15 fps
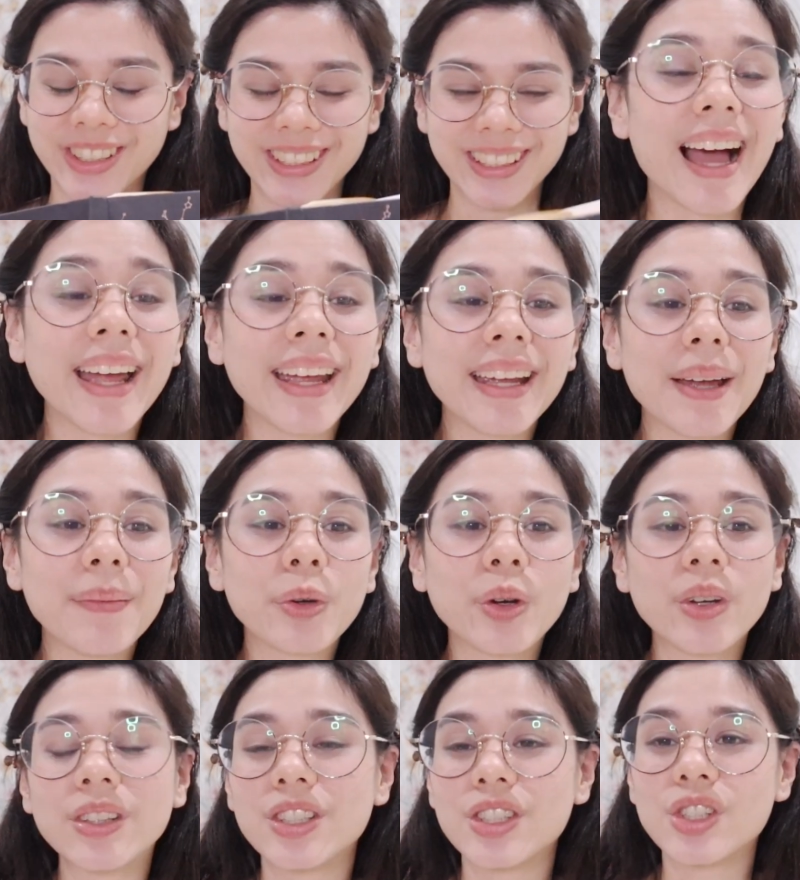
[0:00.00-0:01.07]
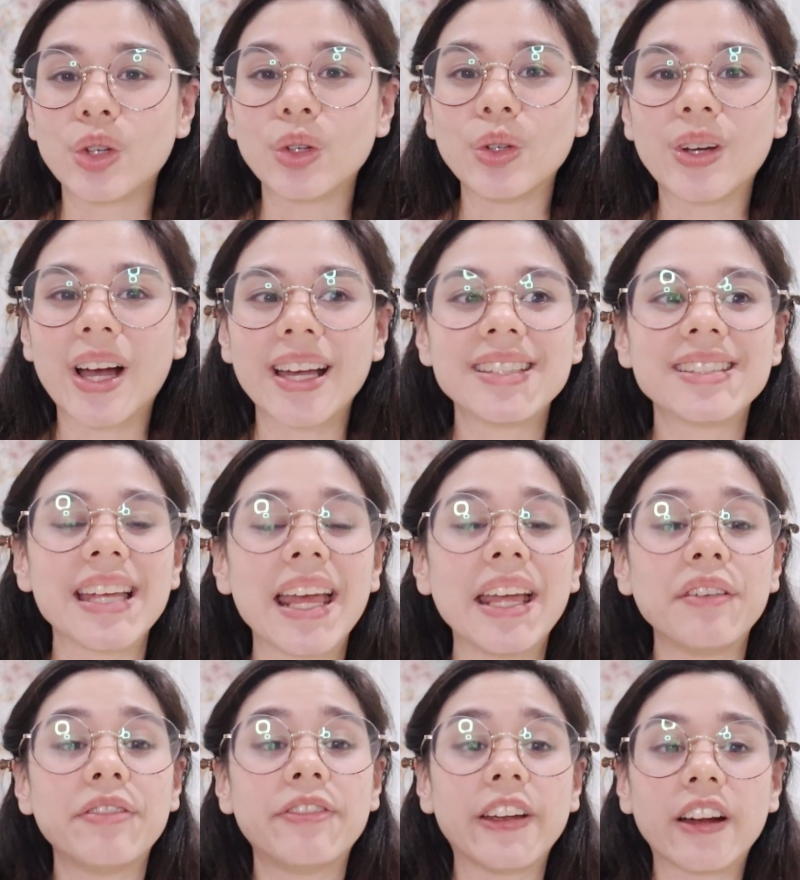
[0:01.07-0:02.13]
Now, I am going to show you guys
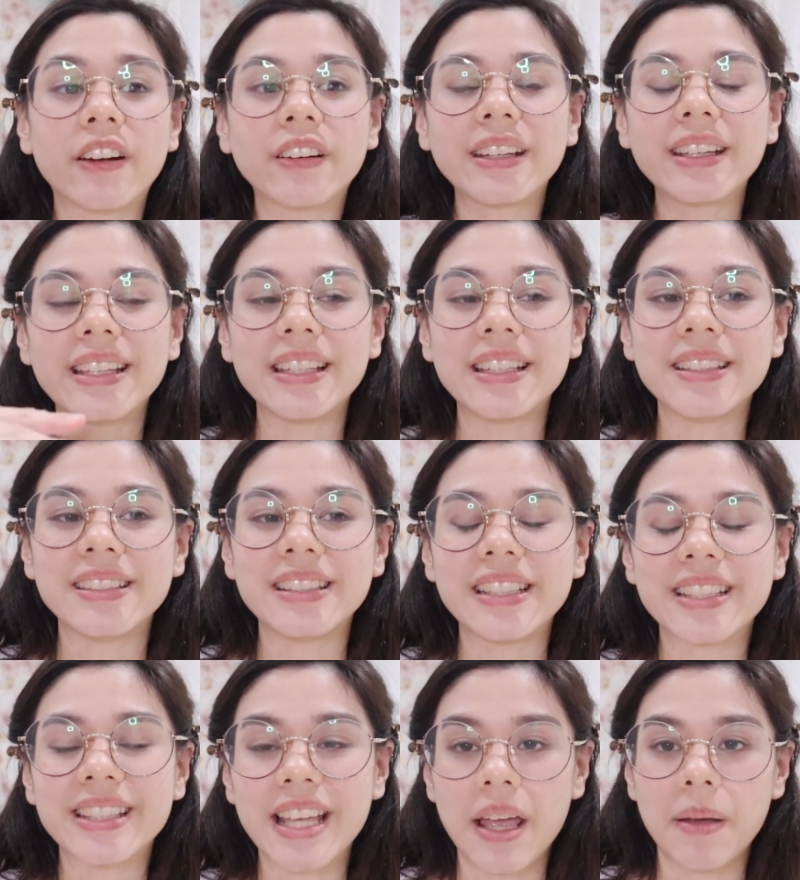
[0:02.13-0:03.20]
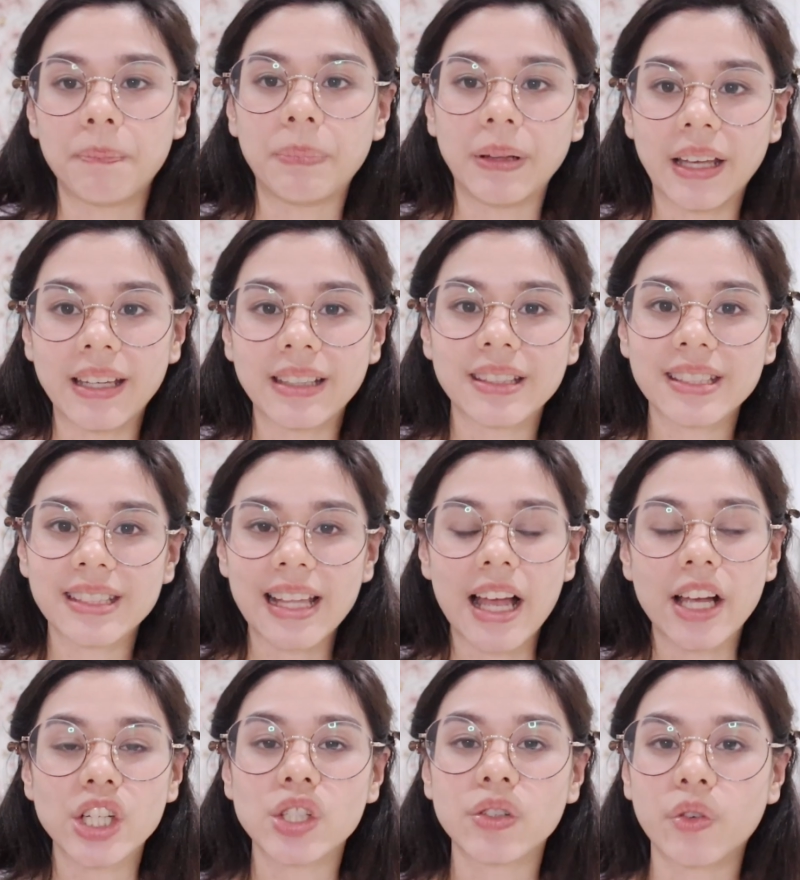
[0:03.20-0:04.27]
a very easy template
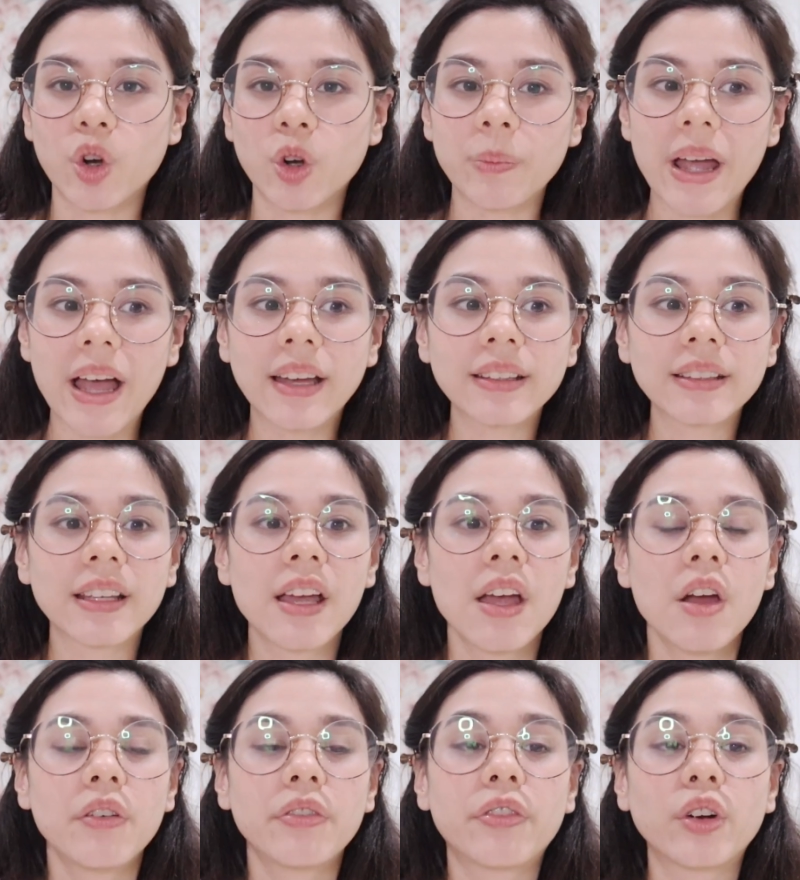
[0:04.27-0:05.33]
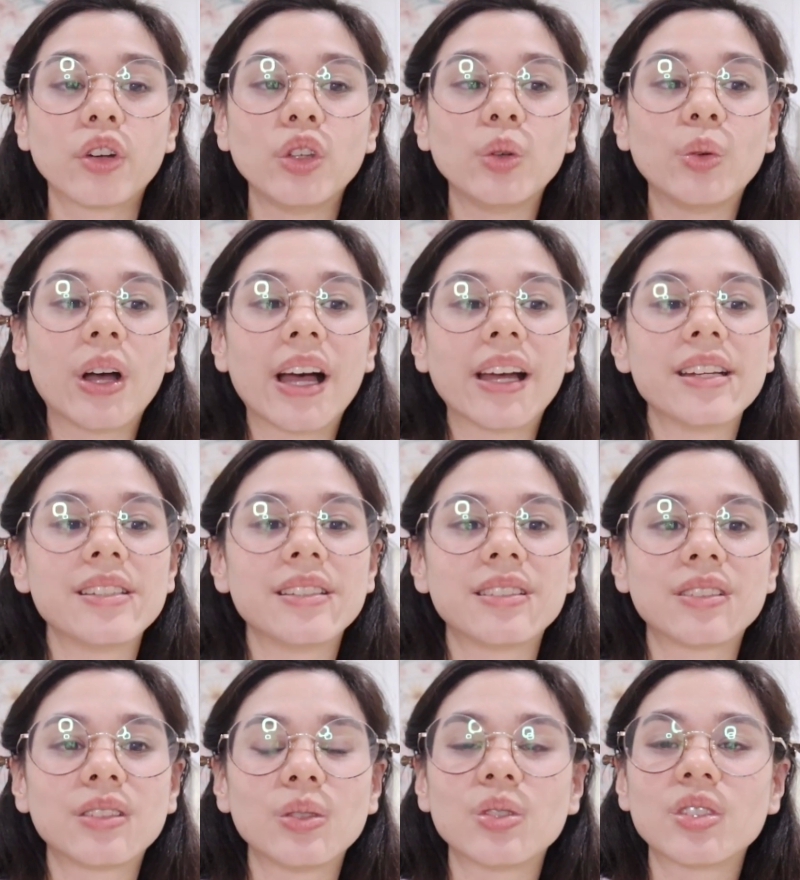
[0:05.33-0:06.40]
/ format for you guys
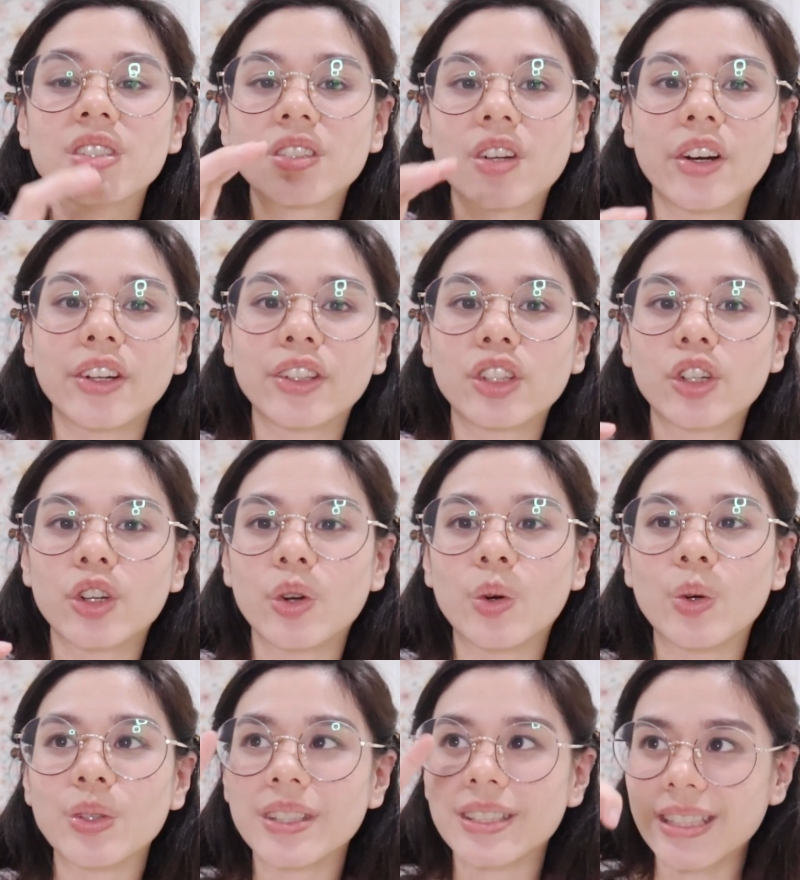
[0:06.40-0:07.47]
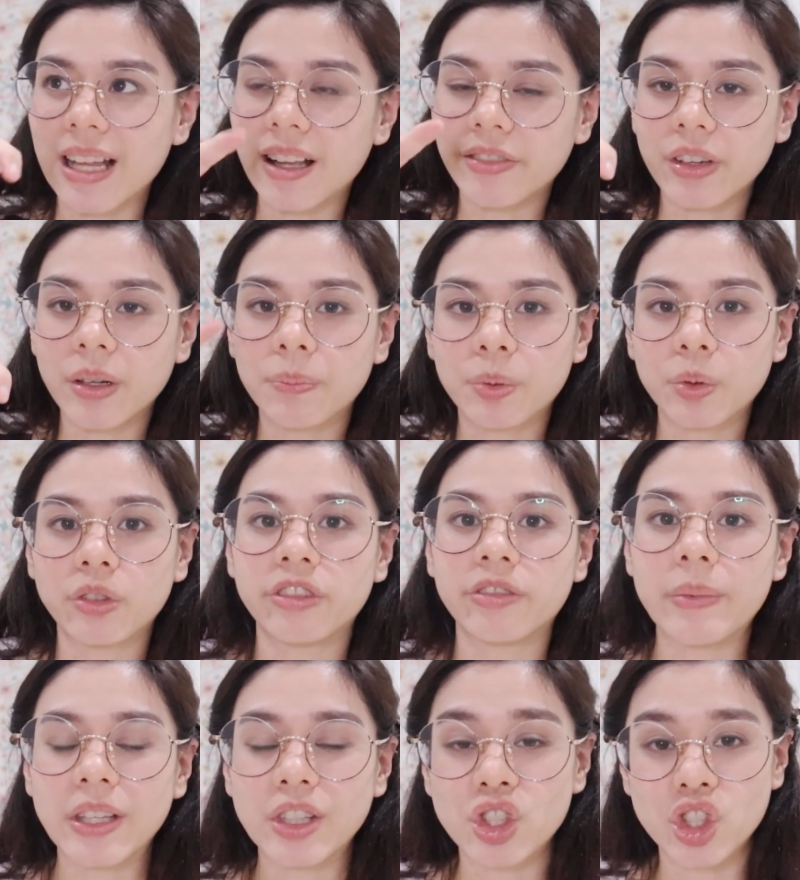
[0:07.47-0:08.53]
to start your own
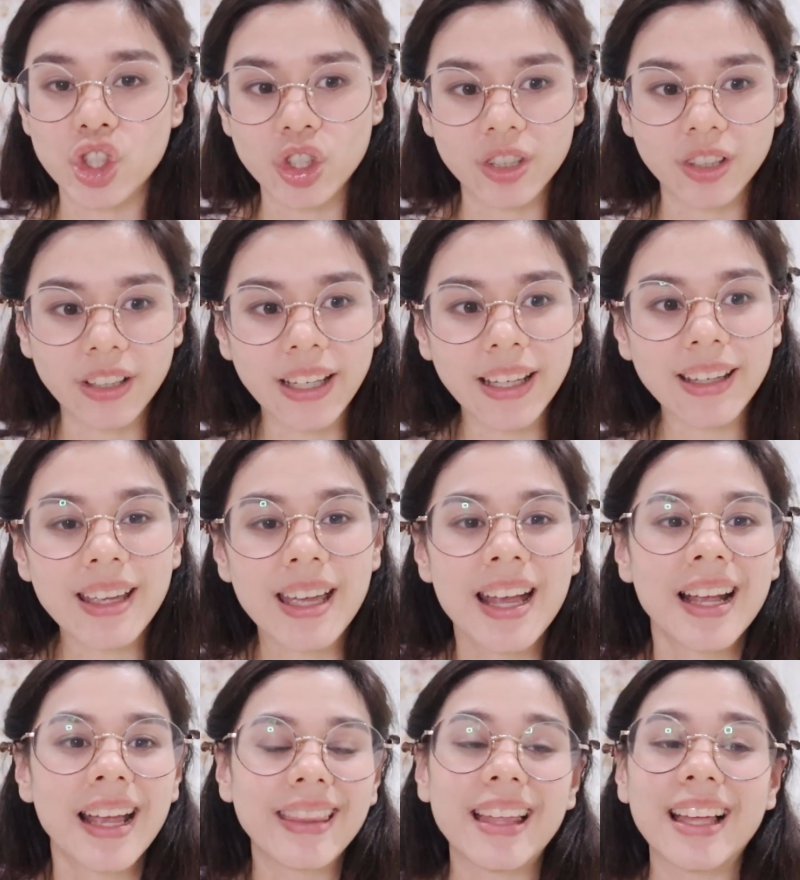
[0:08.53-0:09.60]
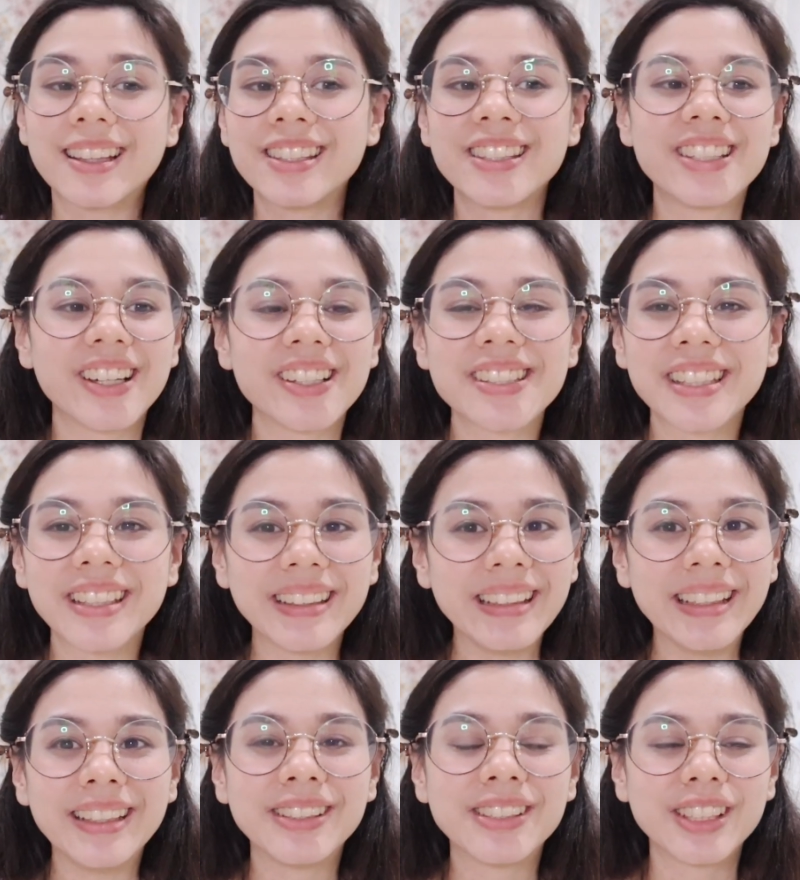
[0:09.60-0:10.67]
self-improvement journaling that doesn't
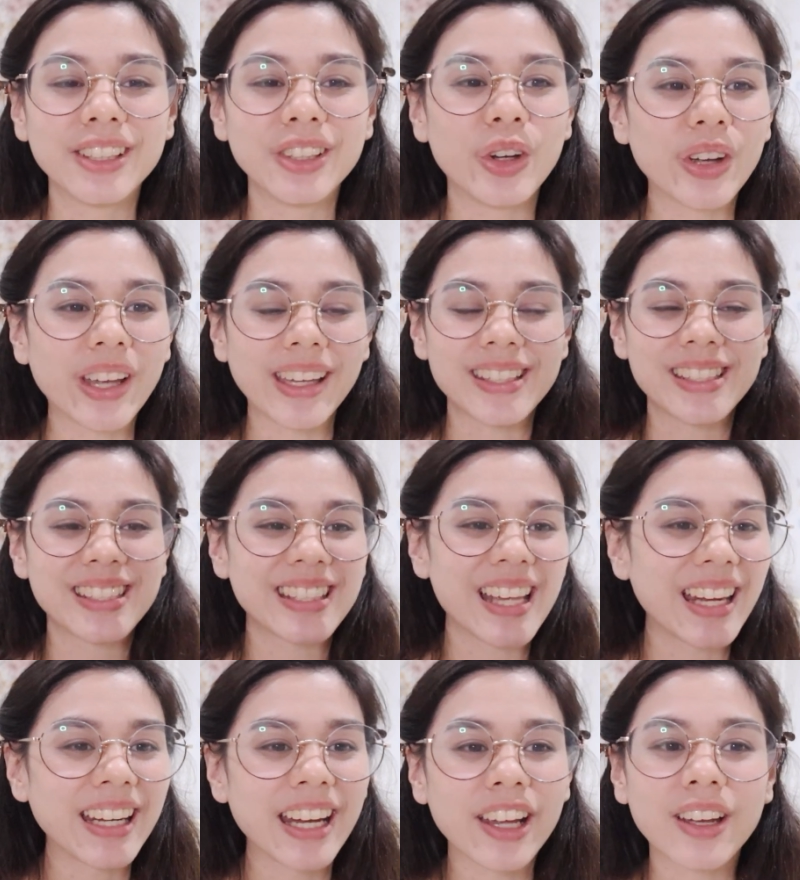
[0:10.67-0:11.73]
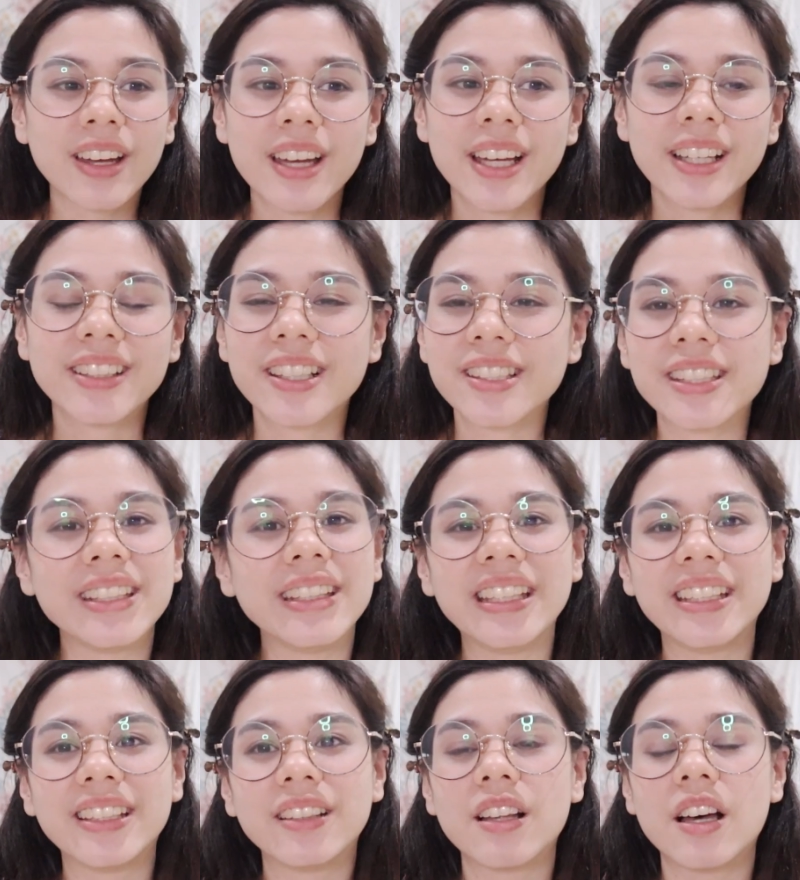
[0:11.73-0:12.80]
need to look aesthetic, doesn't
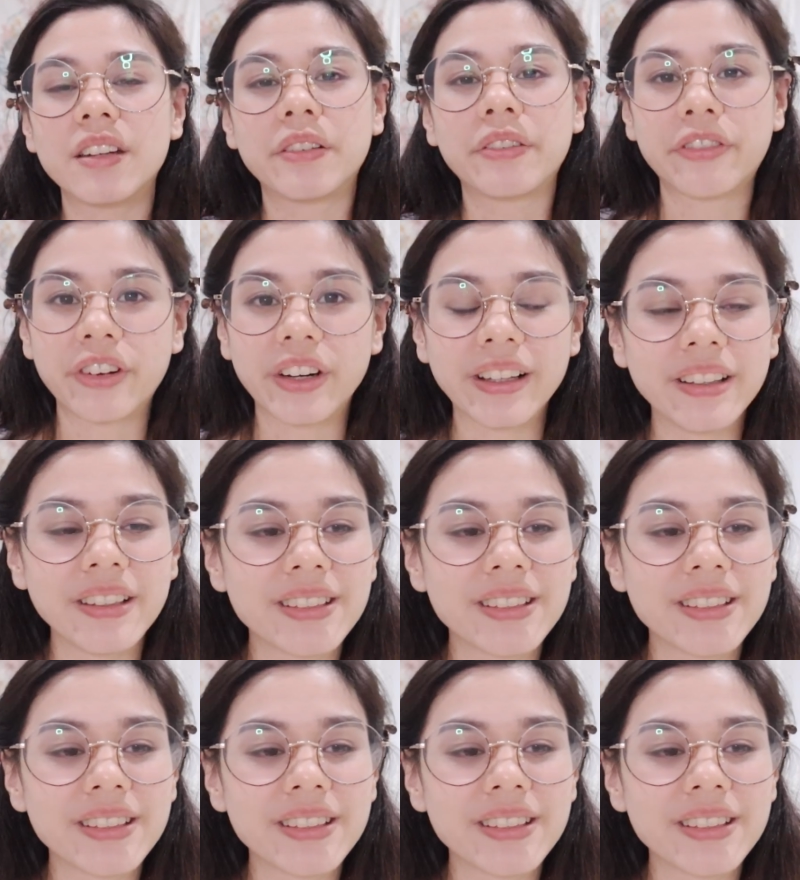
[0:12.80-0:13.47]
need a lot of frills.